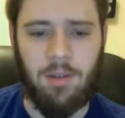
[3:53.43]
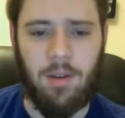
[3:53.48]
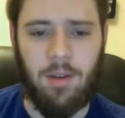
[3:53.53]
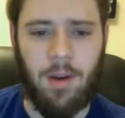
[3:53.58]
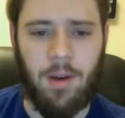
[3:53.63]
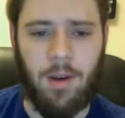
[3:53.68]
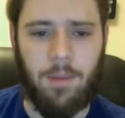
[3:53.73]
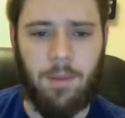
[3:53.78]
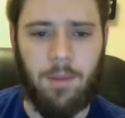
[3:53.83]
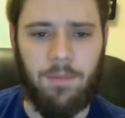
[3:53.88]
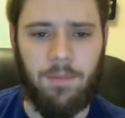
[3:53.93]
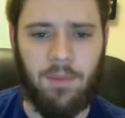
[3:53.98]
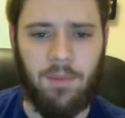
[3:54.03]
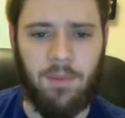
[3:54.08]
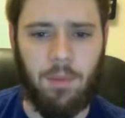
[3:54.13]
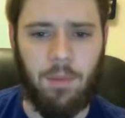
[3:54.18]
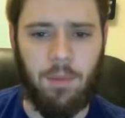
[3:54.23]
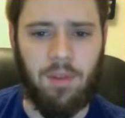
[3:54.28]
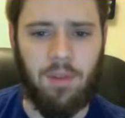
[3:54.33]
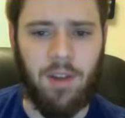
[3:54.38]

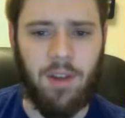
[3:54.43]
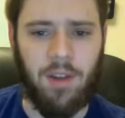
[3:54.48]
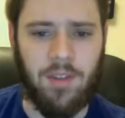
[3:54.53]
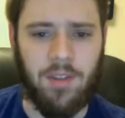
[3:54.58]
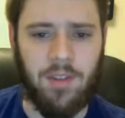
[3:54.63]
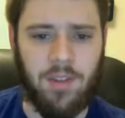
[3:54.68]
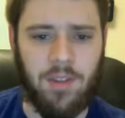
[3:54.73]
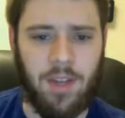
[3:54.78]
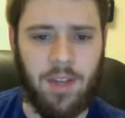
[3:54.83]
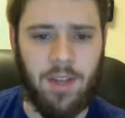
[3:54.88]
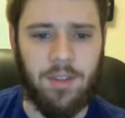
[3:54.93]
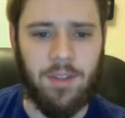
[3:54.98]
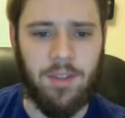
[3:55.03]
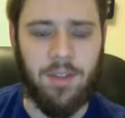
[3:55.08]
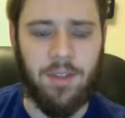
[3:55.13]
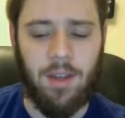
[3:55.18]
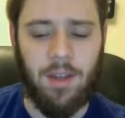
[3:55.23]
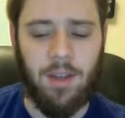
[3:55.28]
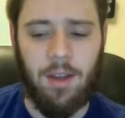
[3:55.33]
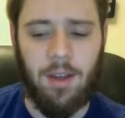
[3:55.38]
from different
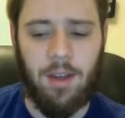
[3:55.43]
exercises.